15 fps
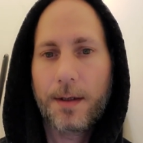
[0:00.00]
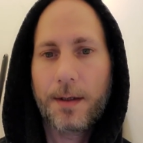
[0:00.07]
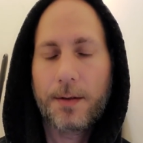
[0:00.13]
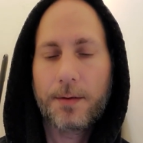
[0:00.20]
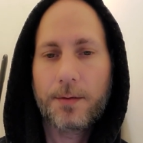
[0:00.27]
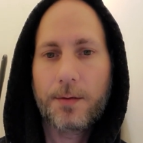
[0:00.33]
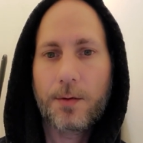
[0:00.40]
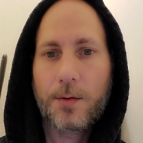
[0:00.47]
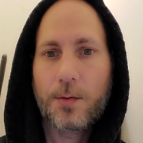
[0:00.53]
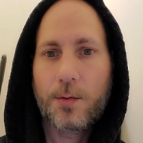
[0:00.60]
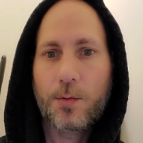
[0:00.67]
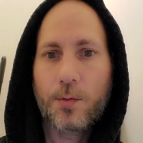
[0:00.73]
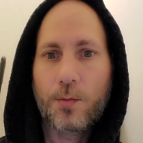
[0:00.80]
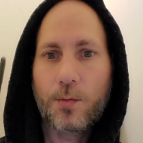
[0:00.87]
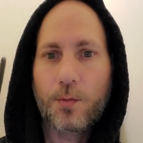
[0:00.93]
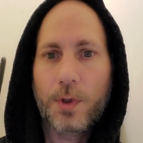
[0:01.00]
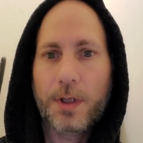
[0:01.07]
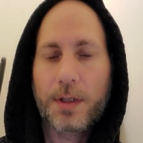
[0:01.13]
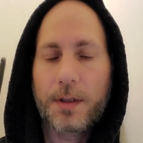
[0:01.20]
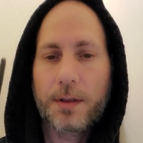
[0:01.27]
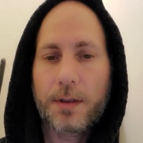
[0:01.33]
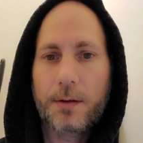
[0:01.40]
So,
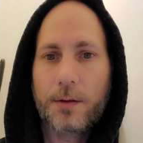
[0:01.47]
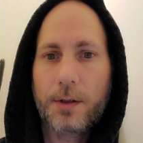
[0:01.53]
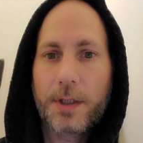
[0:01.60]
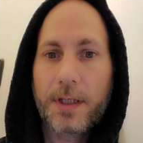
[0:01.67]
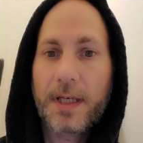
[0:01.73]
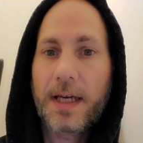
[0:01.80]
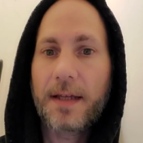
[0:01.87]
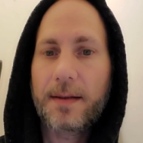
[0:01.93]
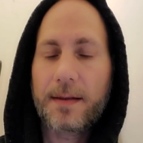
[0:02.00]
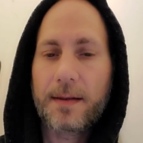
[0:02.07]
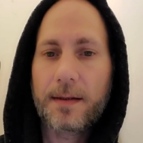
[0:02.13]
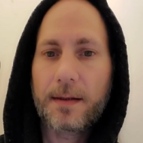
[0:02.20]
when looking at